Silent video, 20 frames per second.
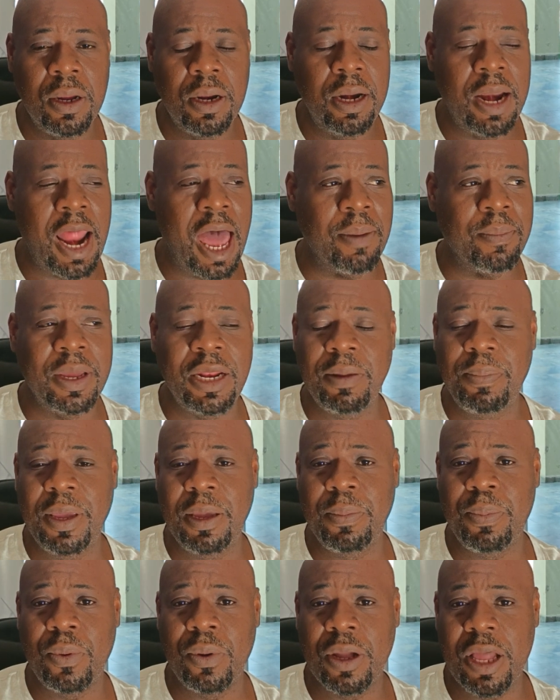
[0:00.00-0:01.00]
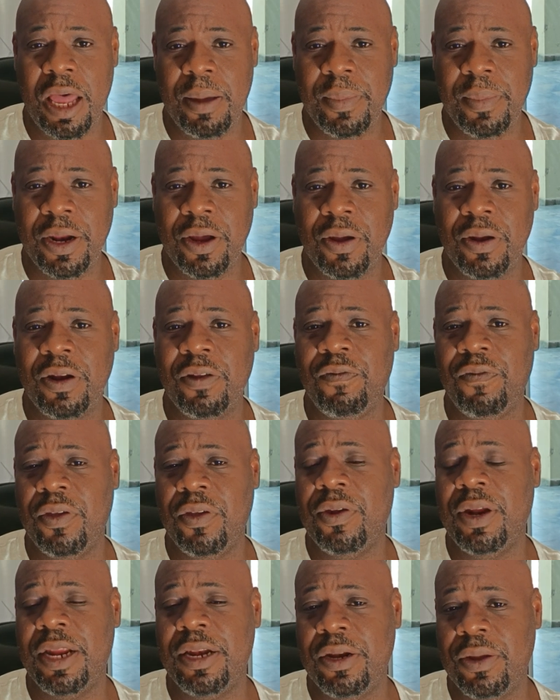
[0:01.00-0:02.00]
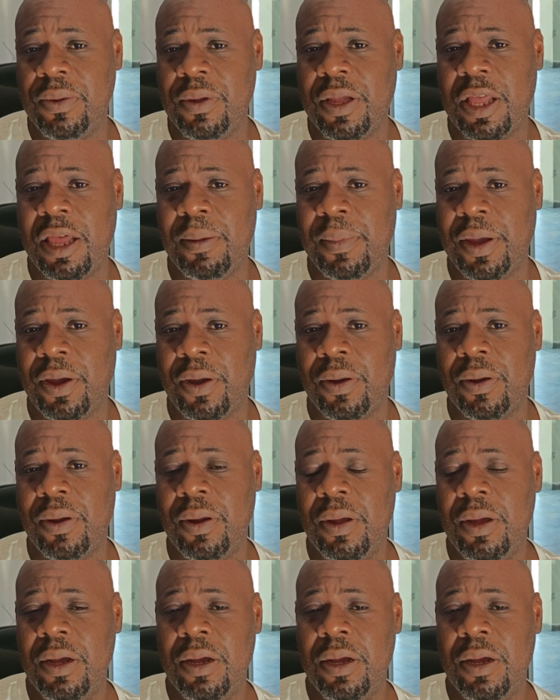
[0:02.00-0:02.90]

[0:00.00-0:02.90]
Not many people are coming here, and the few that do come here,